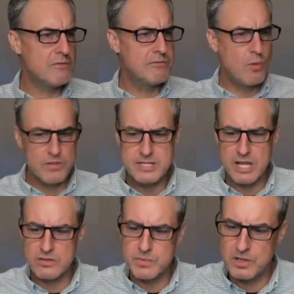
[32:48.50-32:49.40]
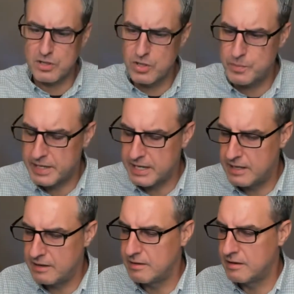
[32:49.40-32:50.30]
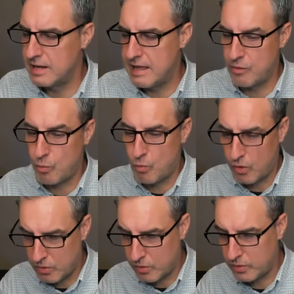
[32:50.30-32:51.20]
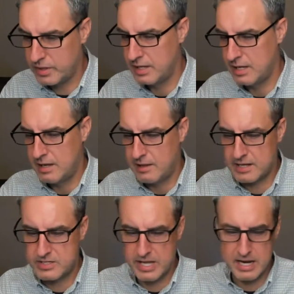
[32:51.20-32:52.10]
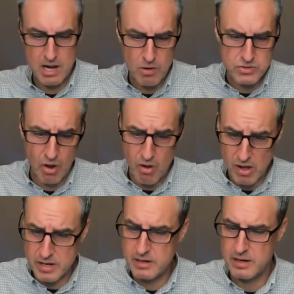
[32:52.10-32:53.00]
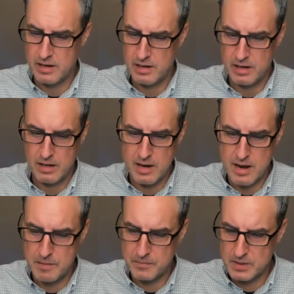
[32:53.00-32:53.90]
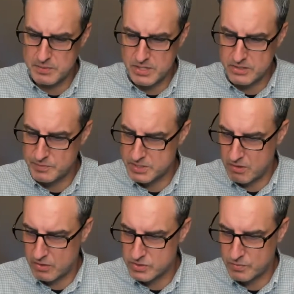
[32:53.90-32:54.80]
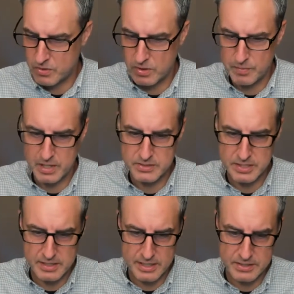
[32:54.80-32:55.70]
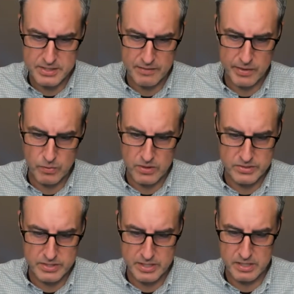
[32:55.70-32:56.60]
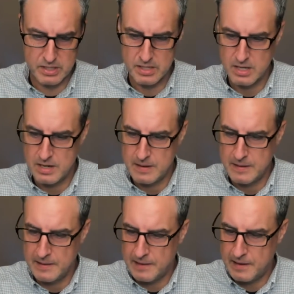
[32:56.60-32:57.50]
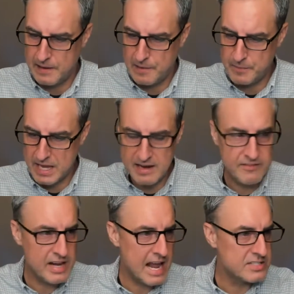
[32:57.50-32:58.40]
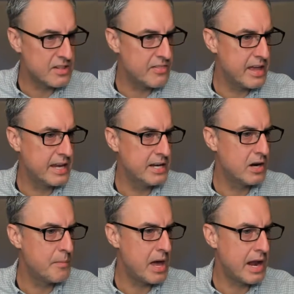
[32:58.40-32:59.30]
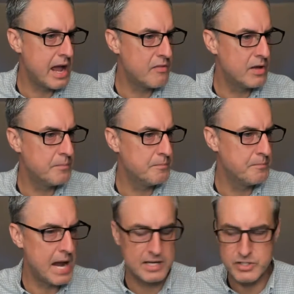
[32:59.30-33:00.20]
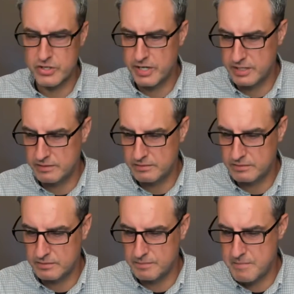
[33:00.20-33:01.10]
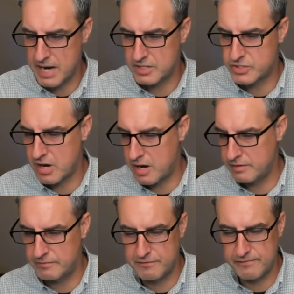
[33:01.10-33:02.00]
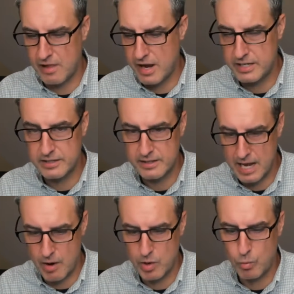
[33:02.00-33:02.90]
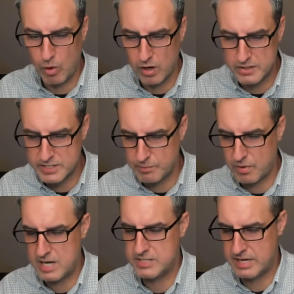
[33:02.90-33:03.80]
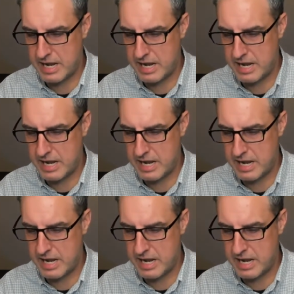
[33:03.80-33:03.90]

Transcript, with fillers: for the Tales from the Loop and and the world. Like I said, it goes on. Um, let me show you some of this awesome art because it, it is definitely worth seeing. Um, it even has a thing here about how the magnetrine magnetron flight, how it works. It breaks it